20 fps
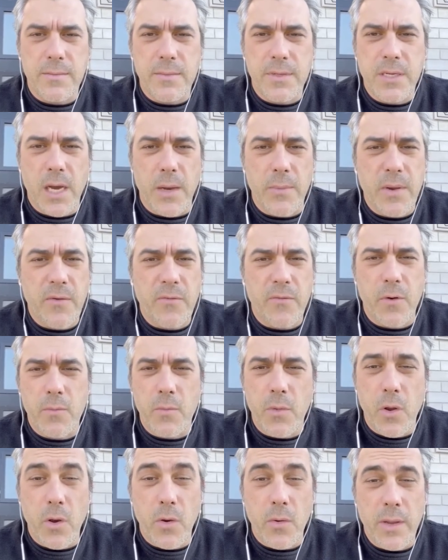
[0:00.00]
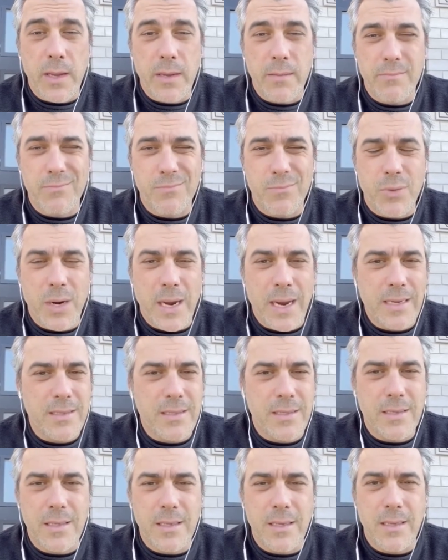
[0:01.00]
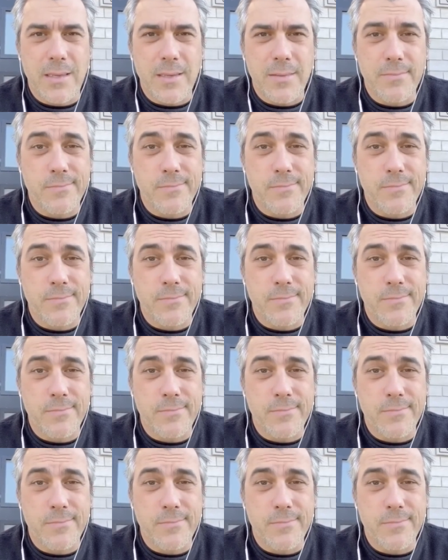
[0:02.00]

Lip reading: coming from knowing practically